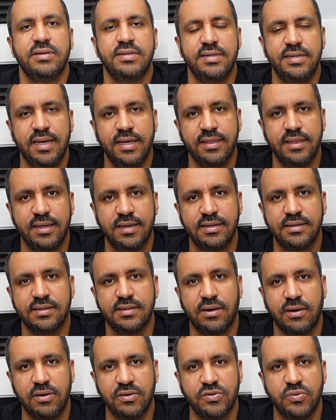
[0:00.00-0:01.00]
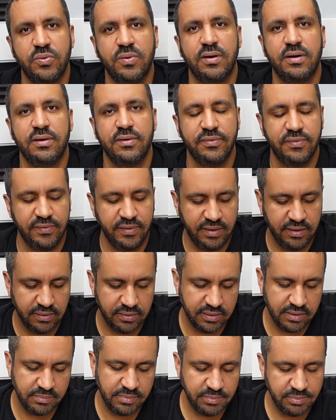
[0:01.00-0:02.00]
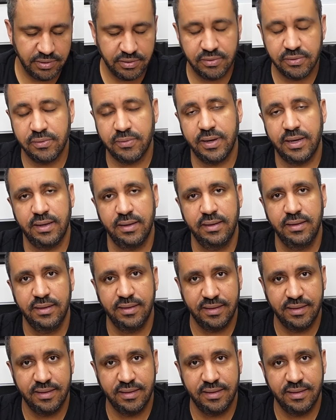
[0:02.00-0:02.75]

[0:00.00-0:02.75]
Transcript: to get this R12, you're going to be blown away.